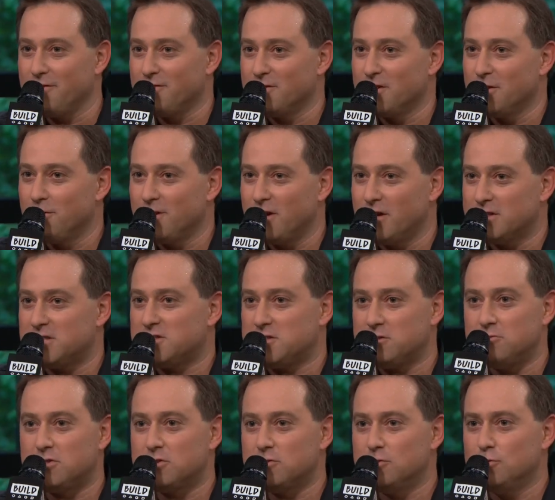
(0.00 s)
I really want to. Did
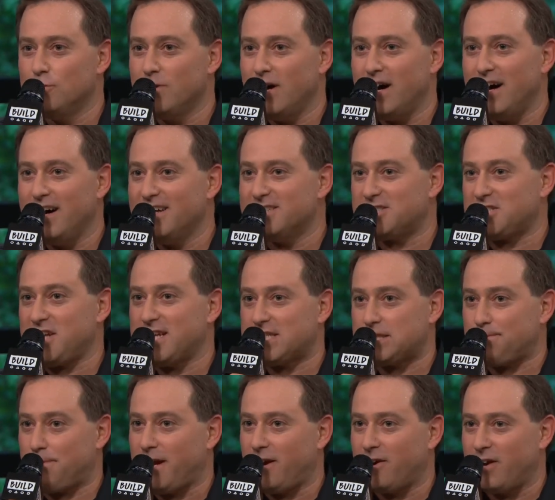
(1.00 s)
you yeah, do uh,
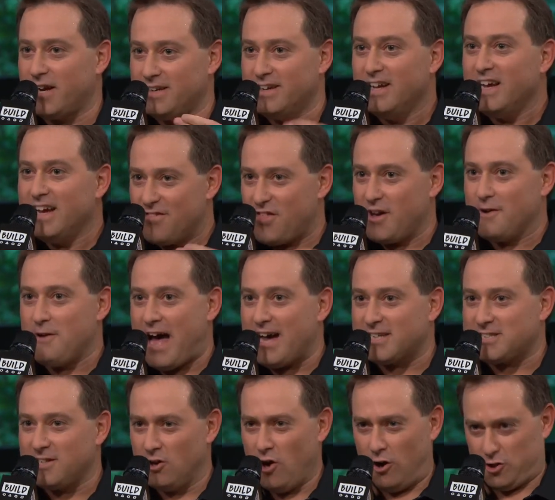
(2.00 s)
Shakespeare and the
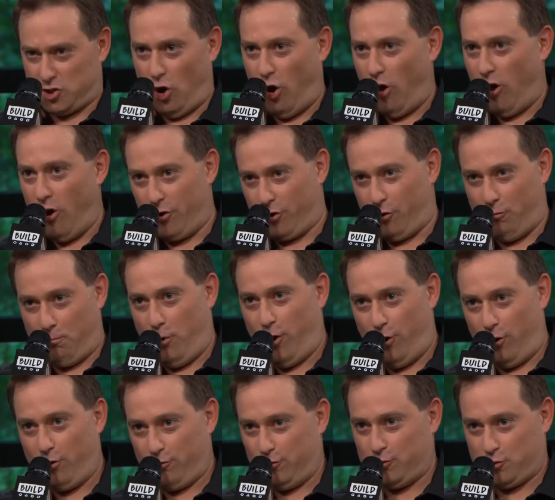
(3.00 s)
accent? Shall I
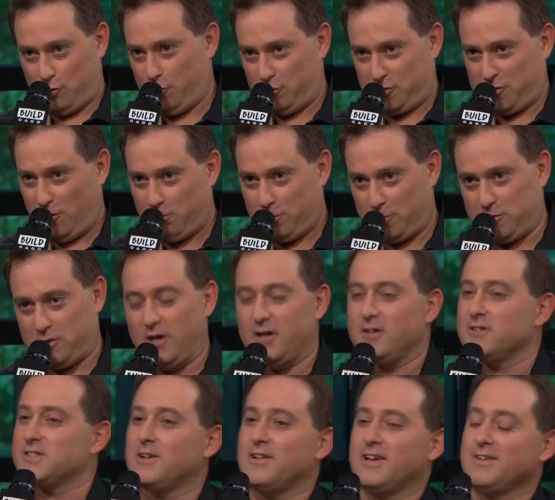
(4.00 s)
compare thee to a uh, summer's
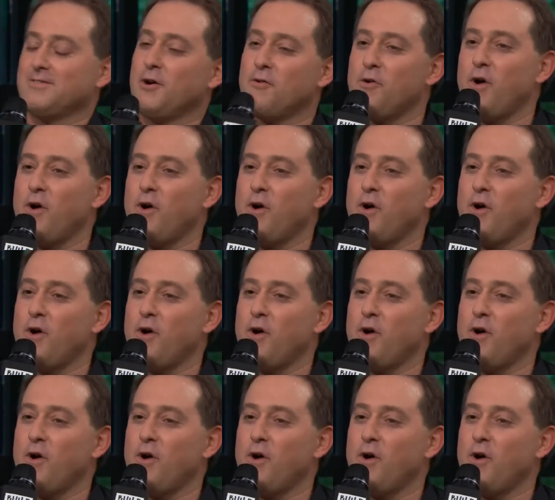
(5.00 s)
day?